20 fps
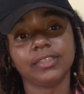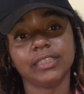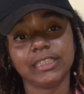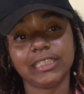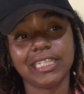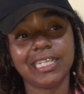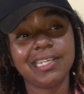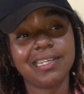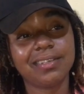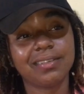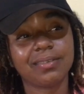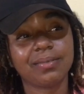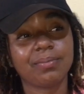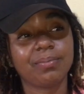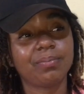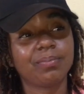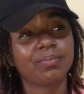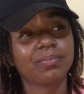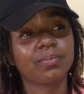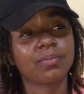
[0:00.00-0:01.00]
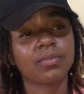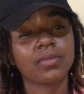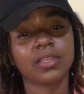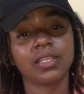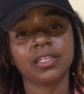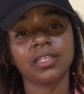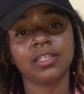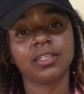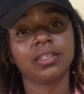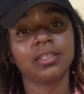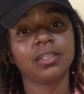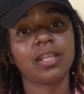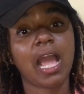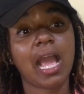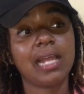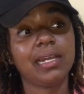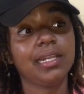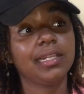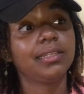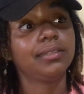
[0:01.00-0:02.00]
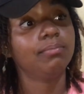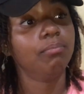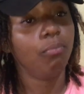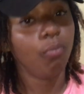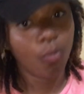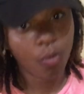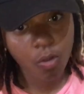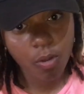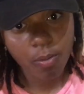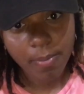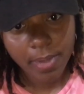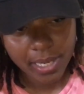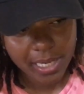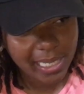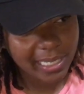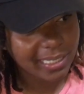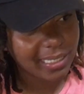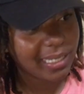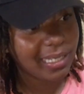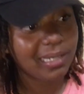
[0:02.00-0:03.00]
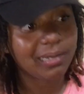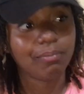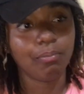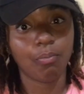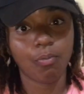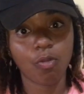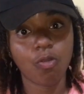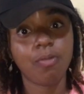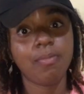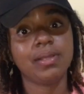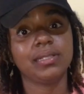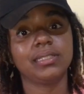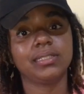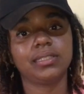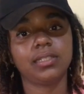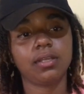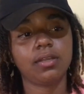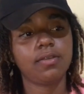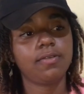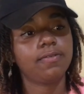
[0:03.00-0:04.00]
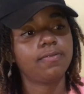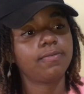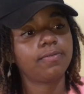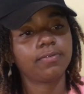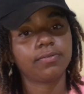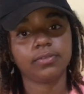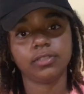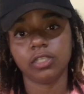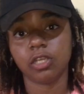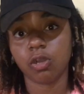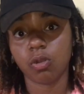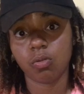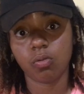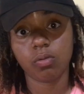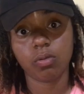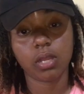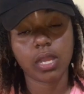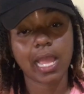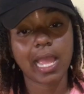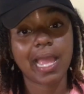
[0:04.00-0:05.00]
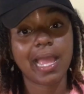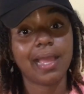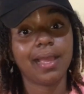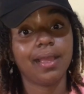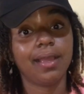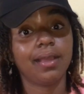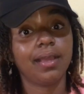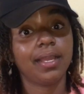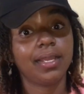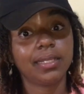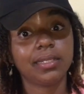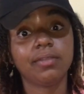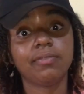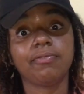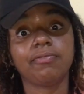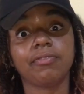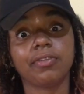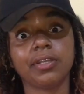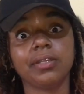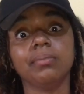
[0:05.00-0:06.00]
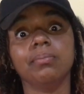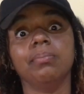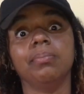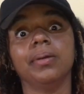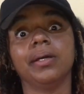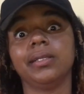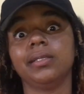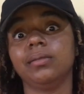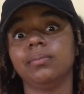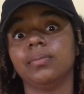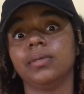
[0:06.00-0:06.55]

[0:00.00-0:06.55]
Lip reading: yeah. At the moment, like, the moment itself, yo, a different part.